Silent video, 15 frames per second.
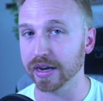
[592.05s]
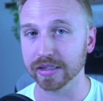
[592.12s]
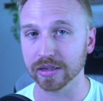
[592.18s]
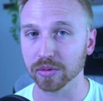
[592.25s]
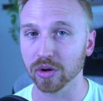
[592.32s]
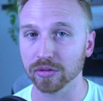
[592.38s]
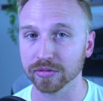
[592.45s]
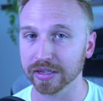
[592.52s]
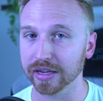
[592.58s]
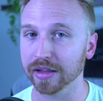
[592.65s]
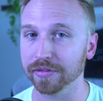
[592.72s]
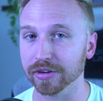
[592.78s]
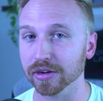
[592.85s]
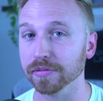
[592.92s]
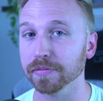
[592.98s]
There will only
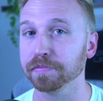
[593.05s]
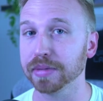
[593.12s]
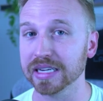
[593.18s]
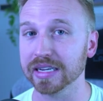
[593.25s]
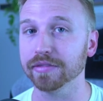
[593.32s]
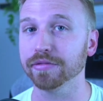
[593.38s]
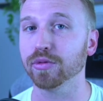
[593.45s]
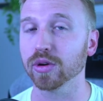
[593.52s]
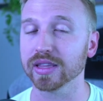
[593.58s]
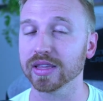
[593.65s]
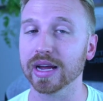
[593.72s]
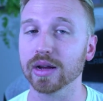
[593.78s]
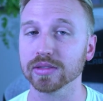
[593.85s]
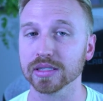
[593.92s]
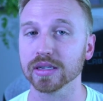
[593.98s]
ever be
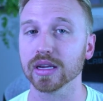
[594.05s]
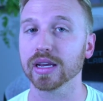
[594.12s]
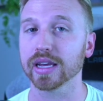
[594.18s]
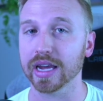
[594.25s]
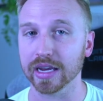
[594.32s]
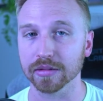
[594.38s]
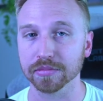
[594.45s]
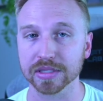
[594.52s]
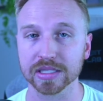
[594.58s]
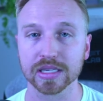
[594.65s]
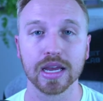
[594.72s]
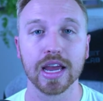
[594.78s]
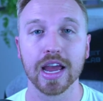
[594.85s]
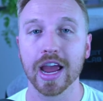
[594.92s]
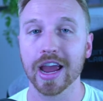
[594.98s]
4,000 camps.
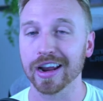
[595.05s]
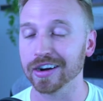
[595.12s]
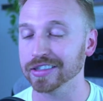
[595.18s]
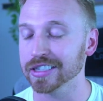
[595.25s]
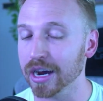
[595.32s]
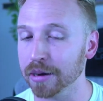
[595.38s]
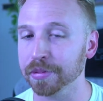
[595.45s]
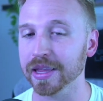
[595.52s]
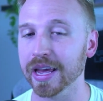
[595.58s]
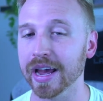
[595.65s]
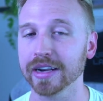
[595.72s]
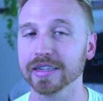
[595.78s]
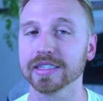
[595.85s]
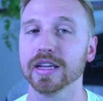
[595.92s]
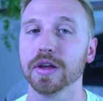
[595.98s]
And on top of
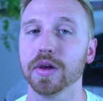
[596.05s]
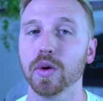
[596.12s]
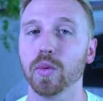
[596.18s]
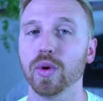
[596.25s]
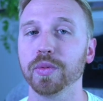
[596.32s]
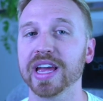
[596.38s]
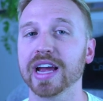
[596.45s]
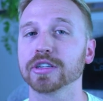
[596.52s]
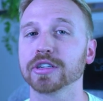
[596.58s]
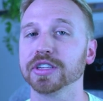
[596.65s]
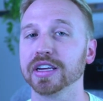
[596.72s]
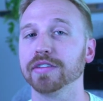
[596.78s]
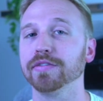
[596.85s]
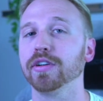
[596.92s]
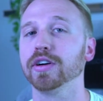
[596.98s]
that, when we actually
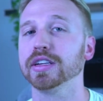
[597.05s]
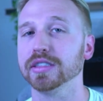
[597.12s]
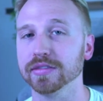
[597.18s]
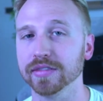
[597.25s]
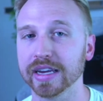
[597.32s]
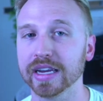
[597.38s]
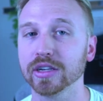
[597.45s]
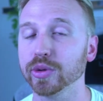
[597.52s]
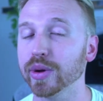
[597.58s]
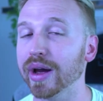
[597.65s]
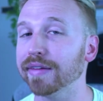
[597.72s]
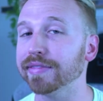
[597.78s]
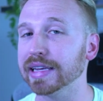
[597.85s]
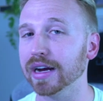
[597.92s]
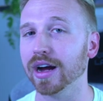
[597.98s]
convert it to land, you have
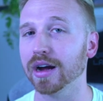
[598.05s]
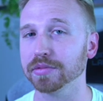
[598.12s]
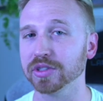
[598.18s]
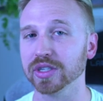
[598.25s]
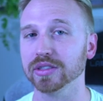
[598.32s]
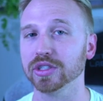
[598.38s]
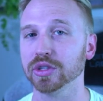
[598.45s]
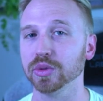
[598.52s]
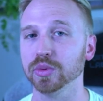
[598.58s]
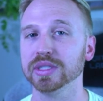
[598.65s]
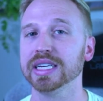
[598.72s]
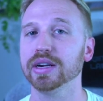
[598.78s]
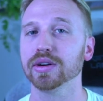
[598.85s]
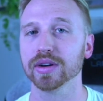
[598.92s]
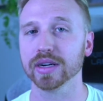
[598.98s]
the option to
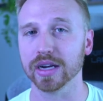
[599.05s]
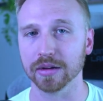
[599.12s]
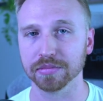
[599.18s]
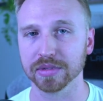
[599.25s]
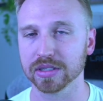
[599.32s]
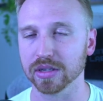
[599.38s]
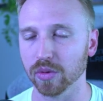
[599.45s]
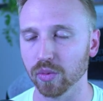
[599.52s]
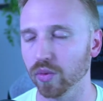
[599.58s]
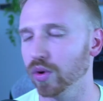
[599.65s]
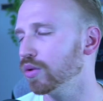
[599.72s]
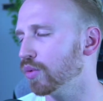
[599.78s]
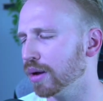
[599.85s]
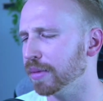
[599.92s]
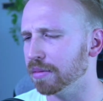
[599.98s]
tier it up. So what do
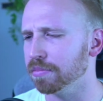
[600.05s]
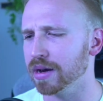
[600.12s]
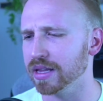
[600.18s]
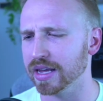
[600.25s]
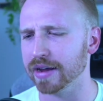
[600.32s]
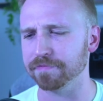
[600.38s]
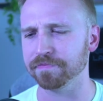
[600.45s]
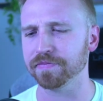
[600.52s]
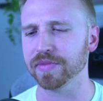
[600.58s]
I mean by that?